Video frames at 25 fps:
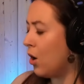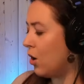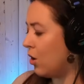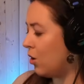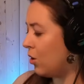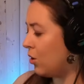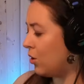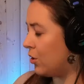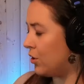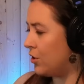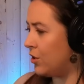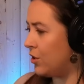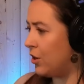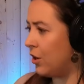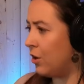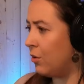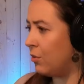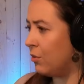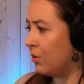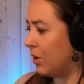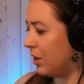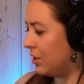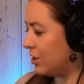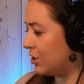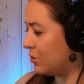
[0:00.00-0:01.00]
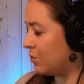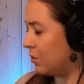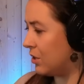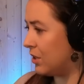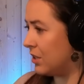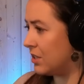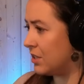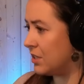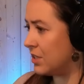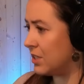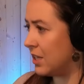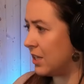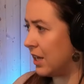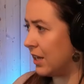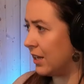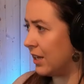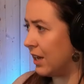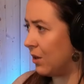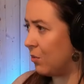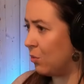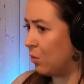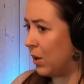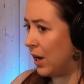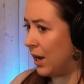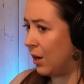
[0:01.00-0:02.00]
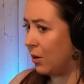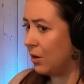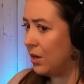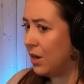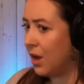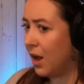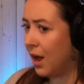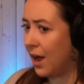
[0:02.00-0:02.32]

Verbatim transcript: oh no, I just want to listen to that again. Wow.